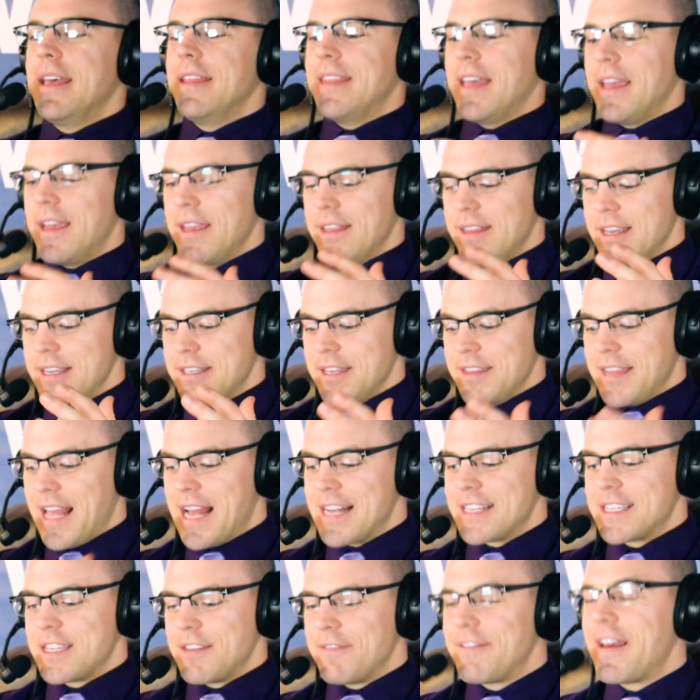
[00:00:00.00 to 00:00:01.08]
They said,
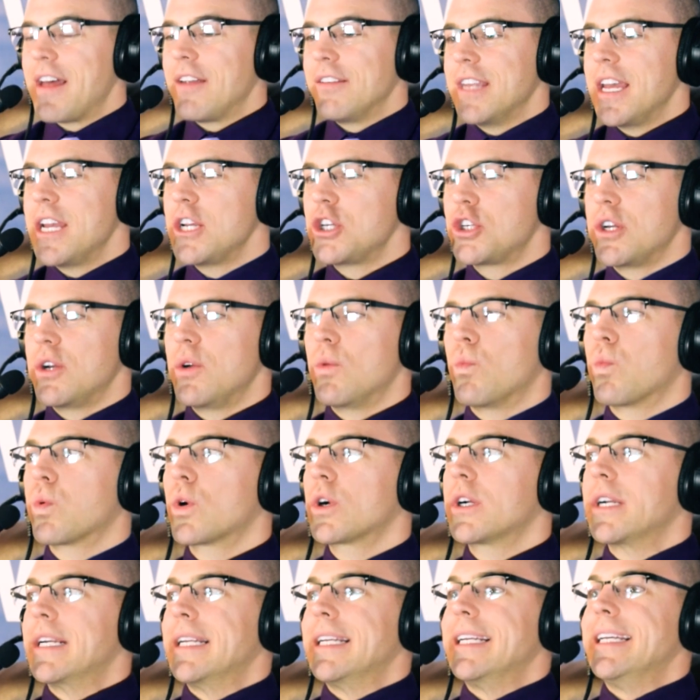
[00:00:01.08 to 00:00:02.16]
that's the foundation, and
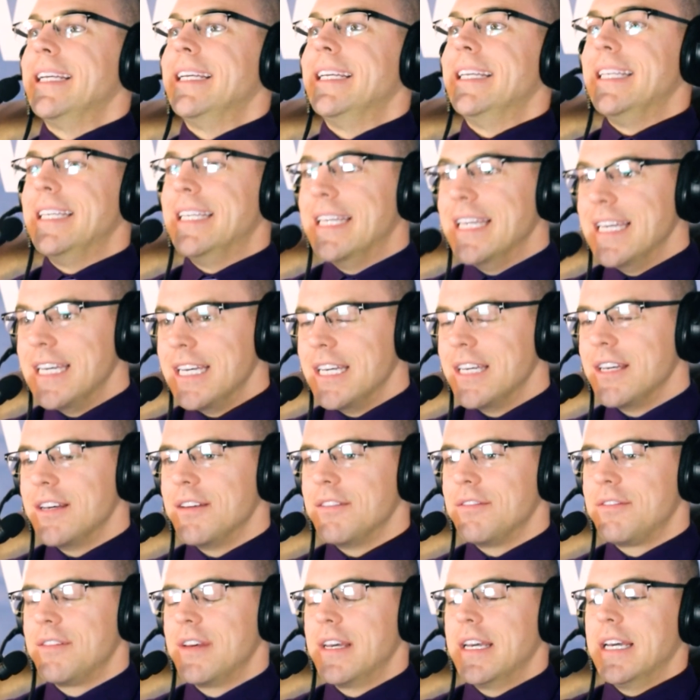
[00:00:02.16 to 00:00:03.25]
we're going to
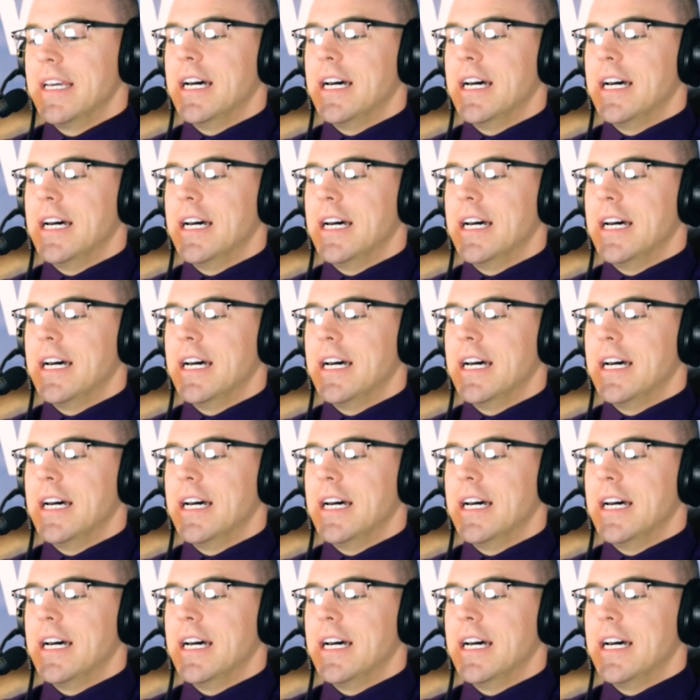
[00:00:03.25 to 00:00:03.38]
give